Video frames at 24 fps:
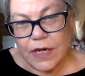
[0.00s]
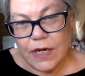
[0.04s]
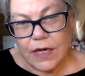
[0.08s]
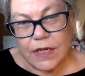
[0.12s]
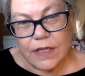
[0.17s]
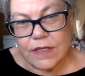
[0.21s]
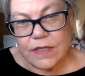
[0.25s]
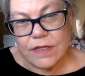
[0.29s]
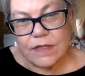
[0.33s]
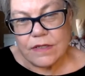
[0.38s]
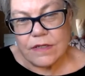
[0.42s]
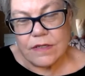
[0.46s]
And
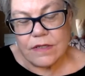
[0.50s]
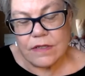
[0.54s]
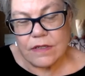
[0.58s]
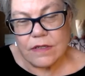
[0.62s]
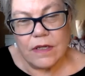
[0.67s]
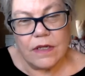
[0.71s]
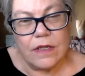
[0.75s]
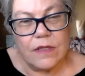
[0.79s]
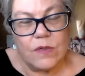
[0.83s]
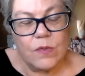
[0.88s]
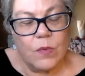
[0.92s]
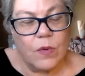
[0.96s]

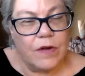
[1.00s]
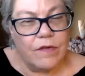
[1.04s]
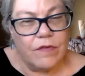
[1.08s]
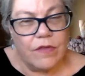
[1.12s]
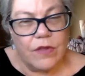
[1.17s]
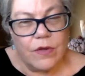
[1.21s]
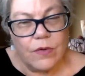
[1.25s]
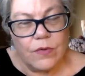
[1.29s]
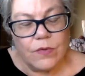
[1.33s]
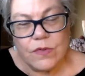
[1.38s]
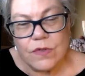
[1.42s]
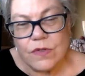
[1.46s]
it's one of
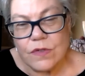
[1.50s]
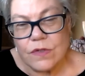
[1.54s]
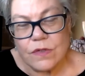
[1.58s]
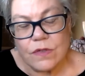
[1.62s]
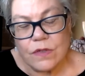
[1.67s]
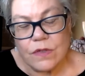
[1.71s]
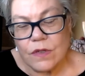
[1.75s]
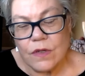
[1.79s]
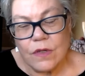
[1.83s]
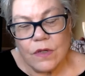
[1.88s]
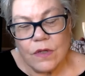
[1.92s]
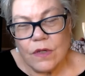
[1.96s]

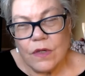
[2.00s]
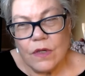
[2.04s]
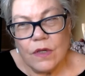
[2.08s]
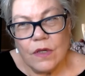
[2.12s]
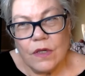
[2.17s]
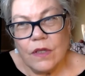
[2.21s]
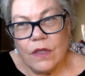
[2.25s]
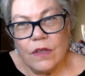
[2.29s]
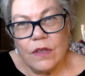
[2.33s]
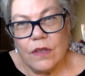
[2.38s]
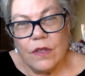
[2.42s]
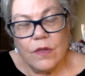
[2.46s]
those
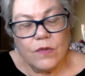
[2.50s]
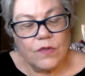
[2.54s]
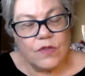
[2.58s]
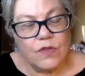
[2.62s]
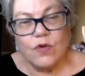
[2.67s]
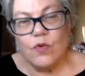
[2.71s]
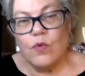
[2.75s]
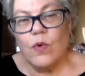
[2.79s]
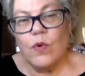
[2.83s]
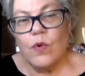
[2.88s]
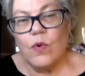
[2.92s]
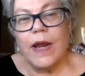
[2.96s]

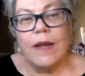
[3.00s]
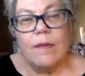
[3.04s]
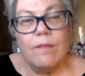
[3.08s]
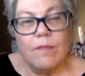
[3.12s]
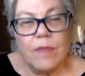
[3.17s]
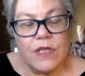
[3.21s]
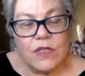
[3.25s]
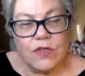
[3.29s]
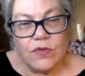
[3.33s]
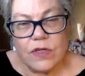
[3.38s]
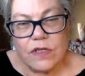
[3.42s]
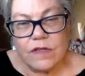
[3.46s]
great
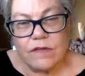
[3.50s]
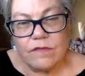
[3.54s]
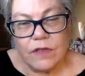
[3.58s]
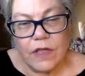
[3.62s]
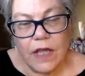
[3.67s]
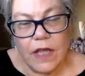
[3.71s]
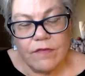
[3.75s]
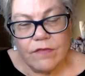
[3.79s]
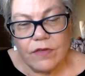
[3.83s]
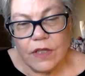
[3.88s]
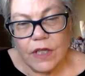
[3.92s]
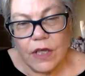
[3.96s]
mysteries of
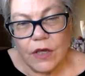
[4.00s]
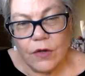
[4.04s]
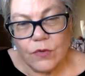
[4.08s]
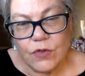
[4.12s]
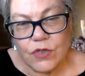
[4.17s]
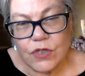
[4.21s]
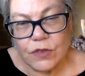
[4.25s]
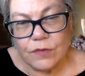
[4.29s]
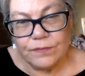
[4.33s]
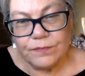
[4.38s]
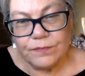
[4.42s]
life in the ocean.